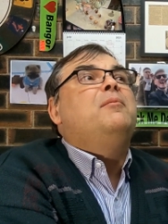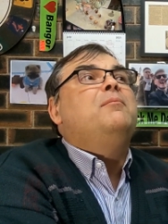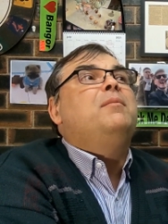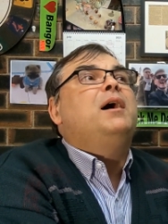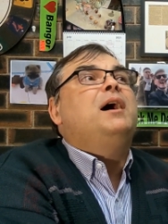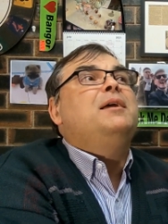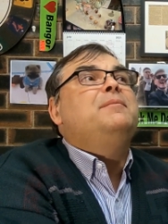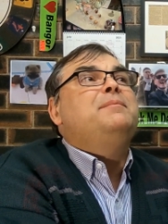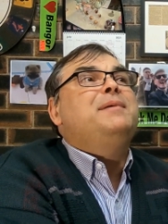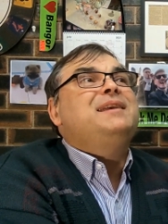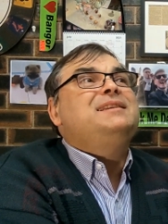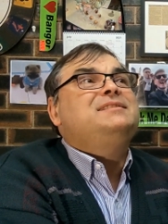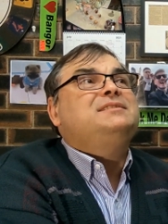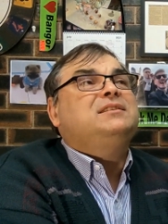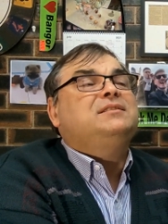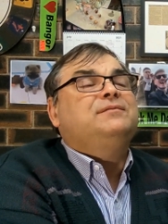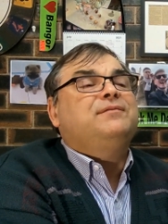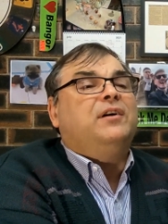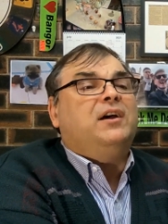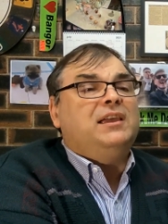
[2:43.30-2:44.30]
my
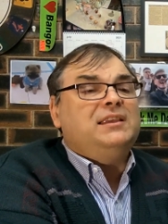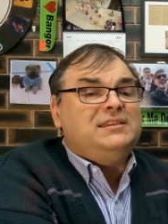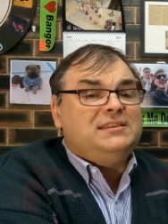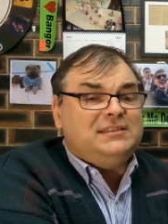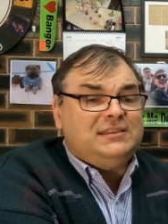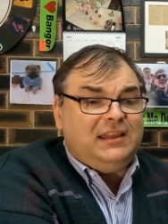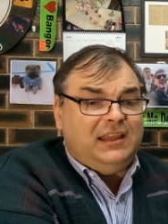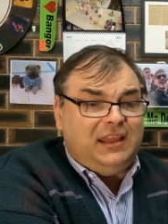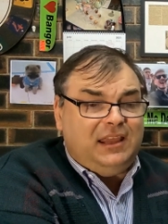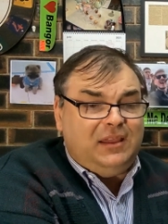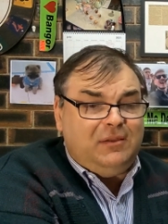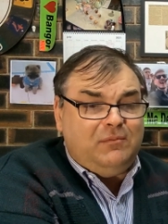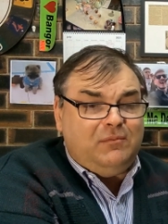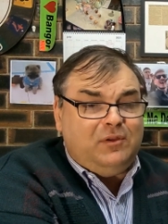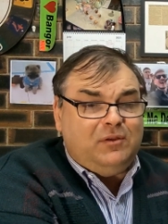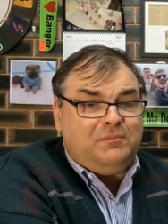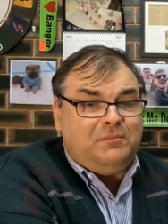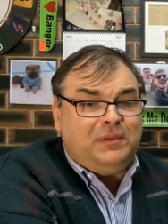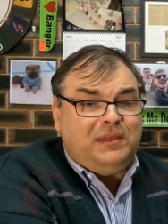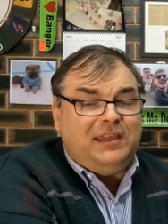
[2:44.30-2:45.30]
best advice to him
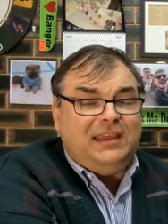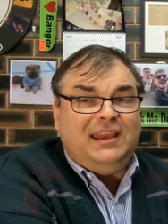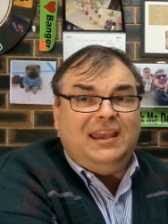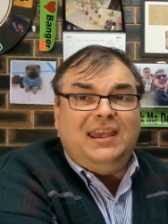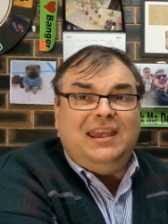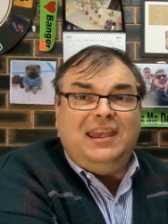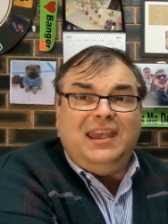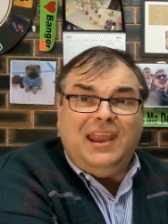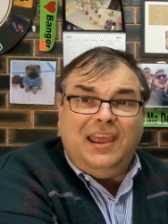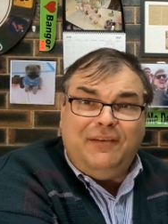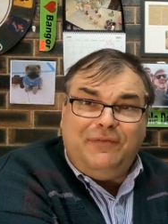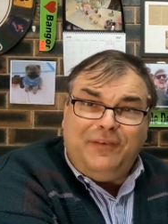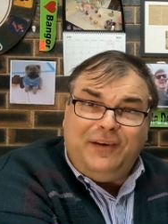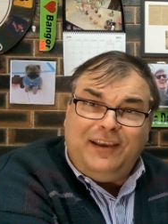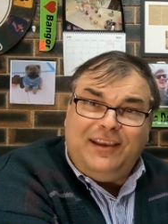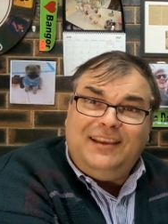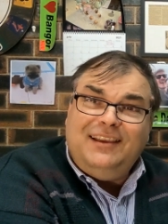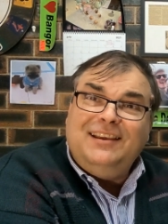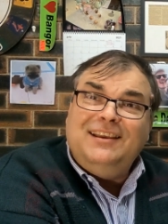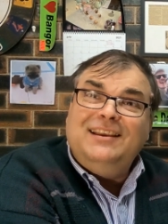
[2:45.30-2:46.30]
would be,
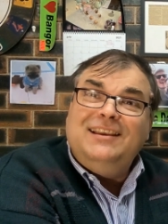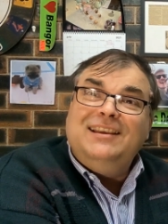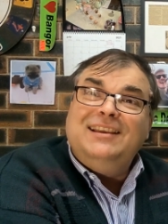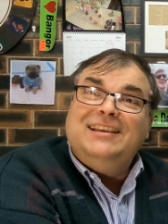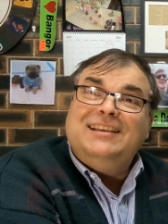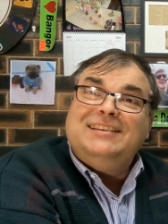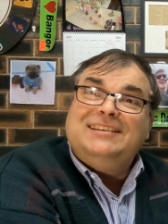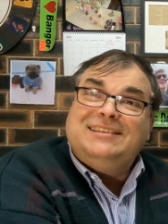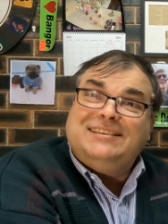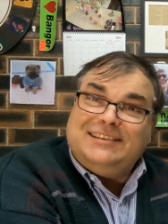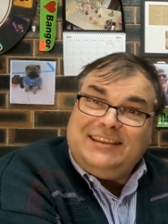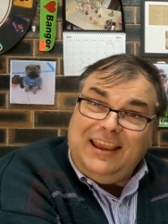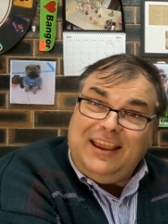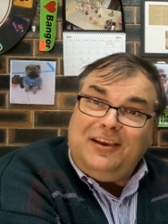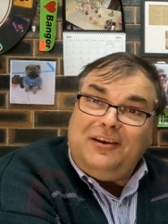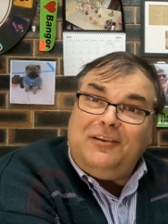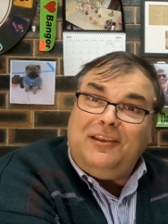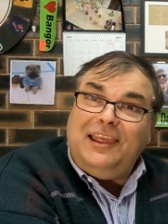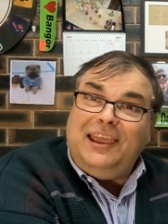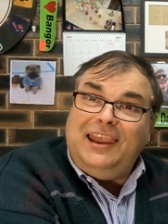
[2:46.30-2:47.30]
never
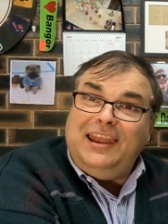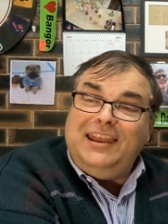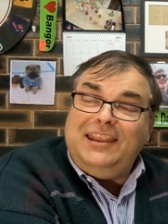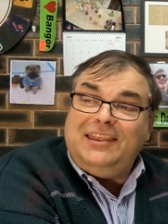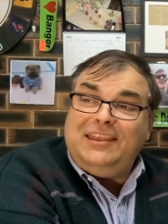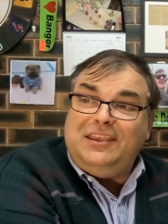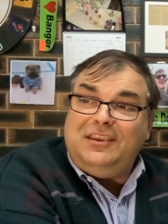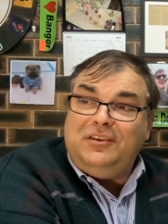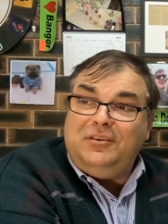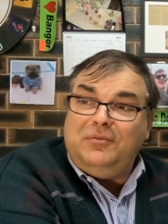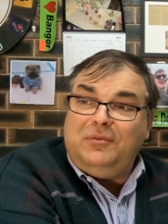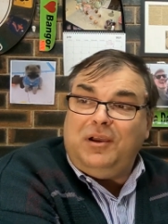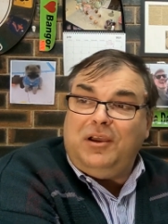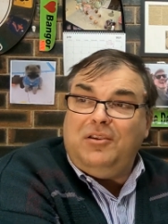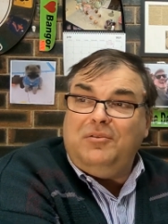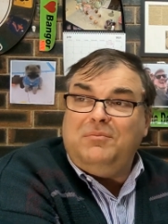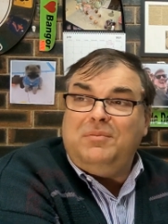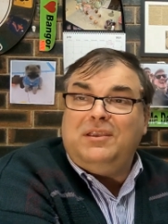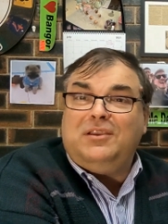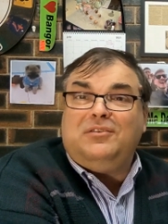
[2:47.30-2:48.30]
sell anything you
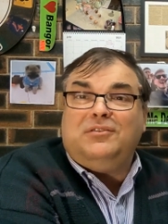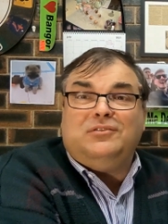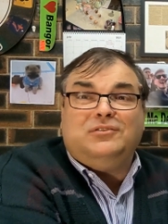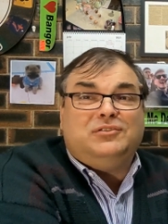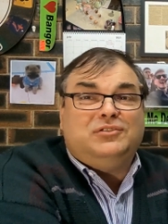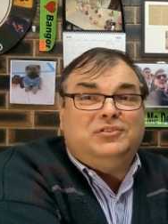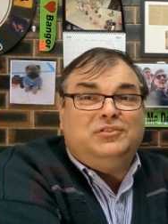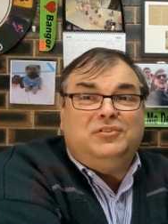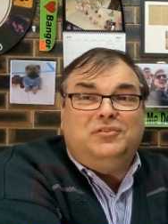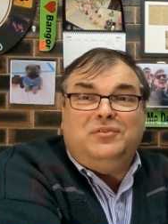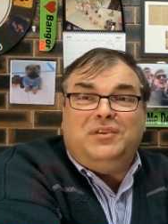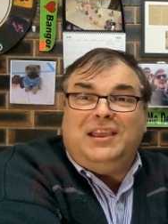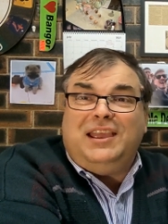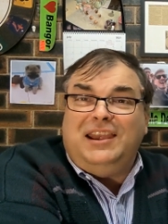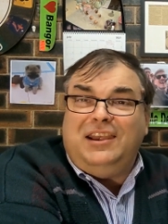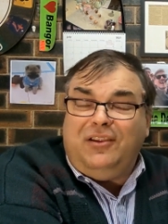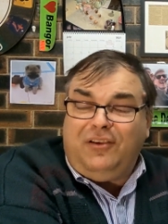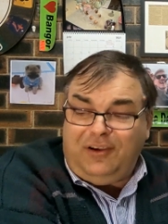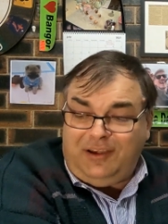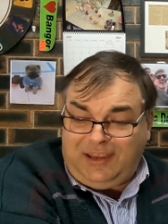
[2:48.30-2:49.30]
own, because you
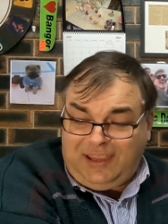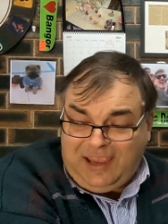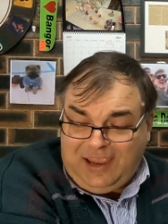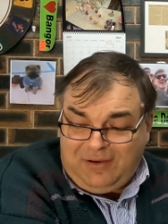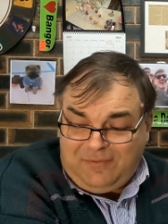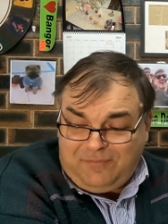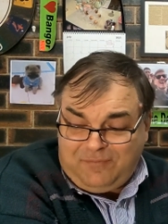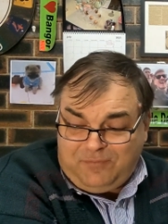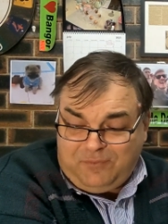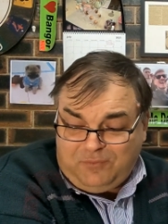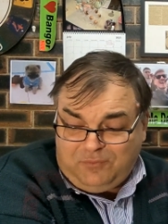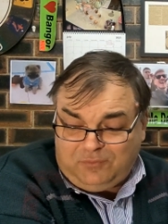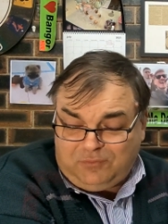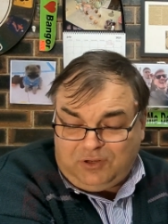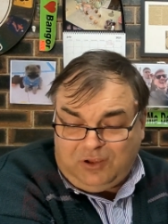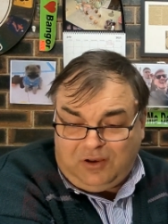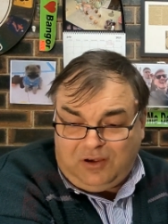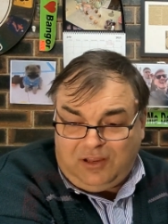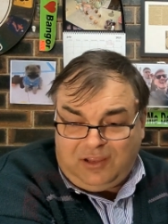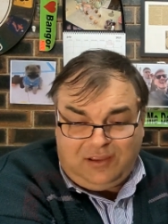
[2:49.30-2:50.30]
cannot get full
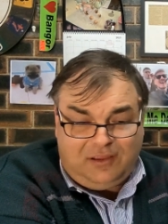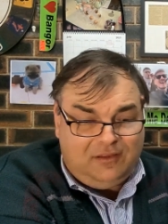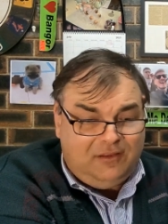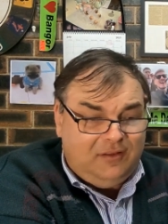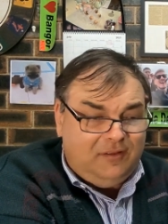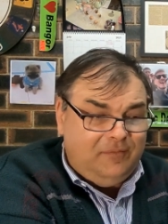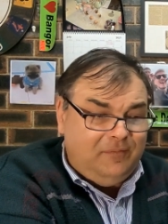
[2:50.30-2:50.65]
dollar.